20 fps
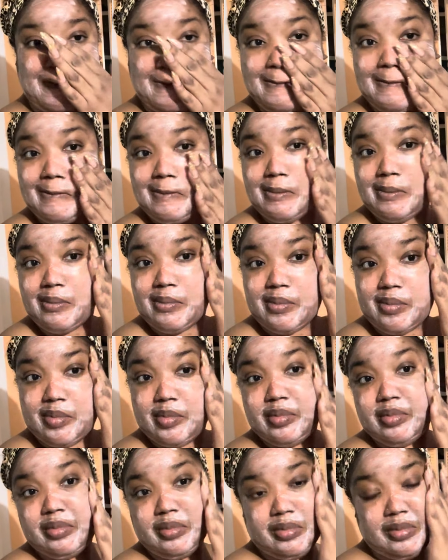but I
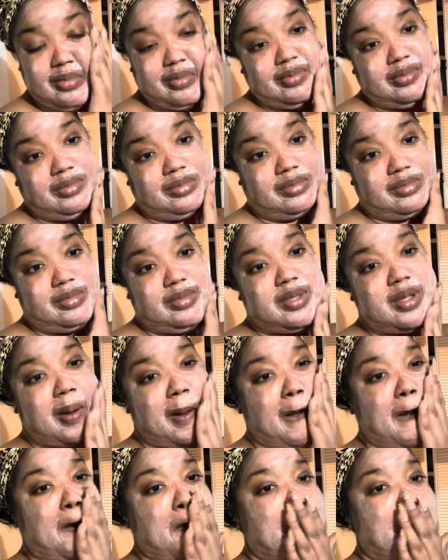love every other product.